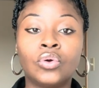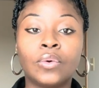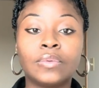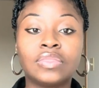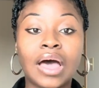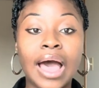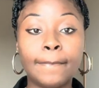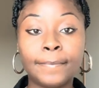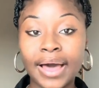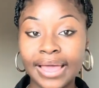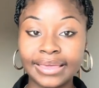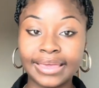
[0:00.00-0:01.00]
that
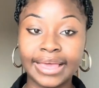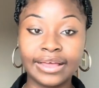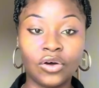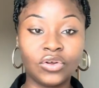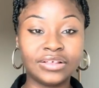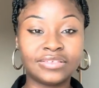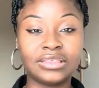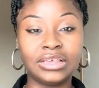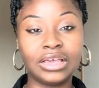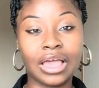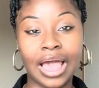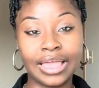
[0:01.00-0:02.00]
PICAT,
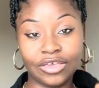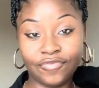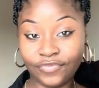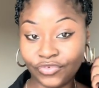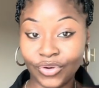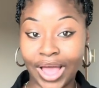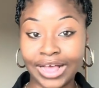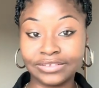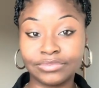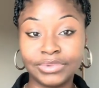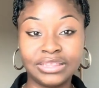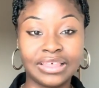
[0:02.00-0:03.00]
honestly, if you
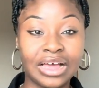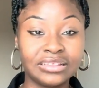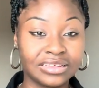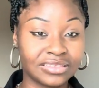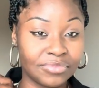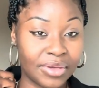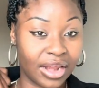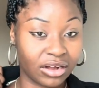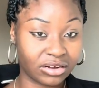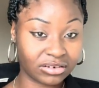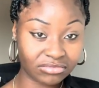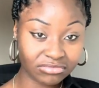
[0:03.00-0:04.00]
ask me, that doesn't
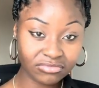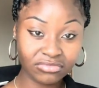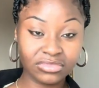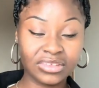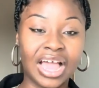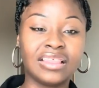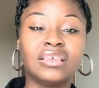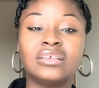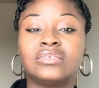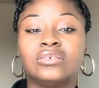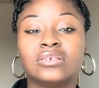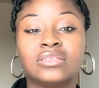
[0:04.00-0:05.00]
matter. I think
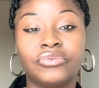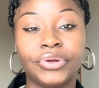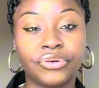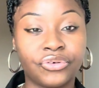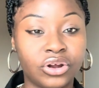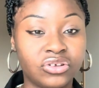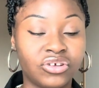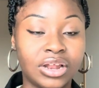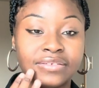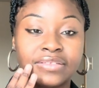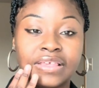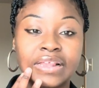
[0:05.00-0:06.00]
it's just the recruiter trying
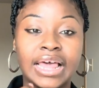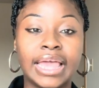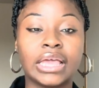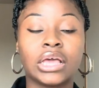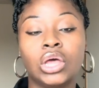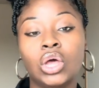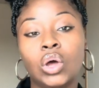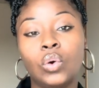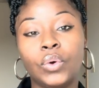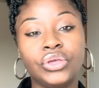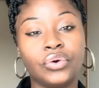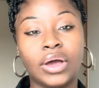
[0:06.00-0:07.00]
to see like
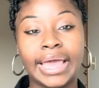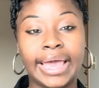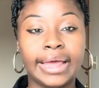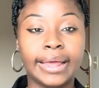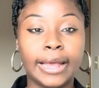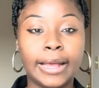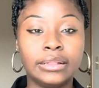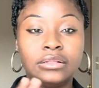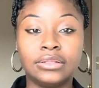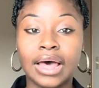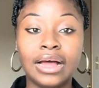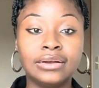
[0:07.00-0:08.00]
where you're at.
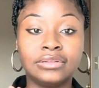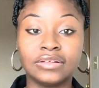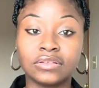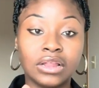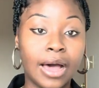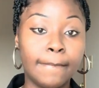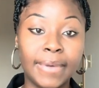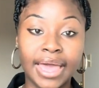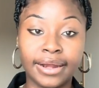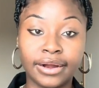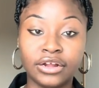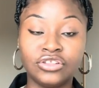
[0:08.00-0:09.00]
That does not
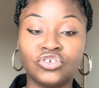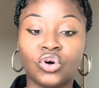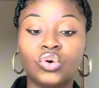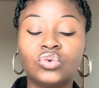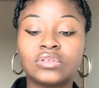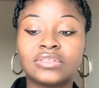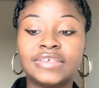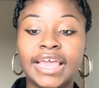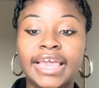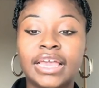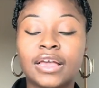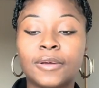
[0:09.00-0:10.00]
matter. Don't
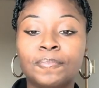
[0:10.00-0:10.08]
take